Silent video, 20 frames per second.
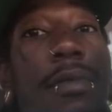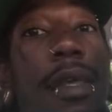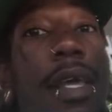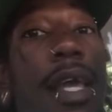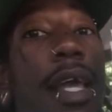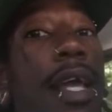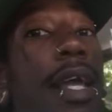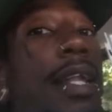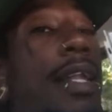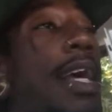
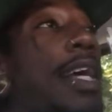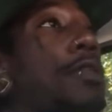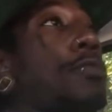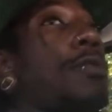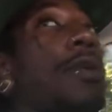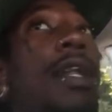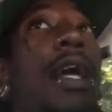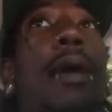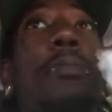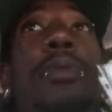and that's
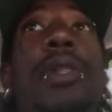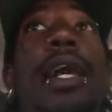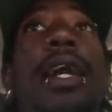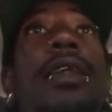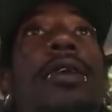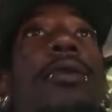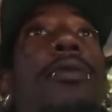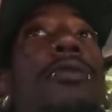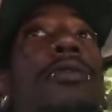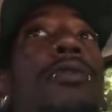what I
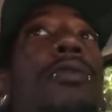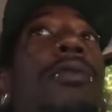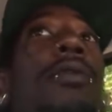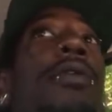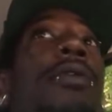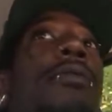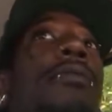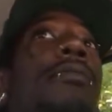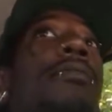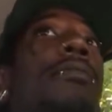plan on doing.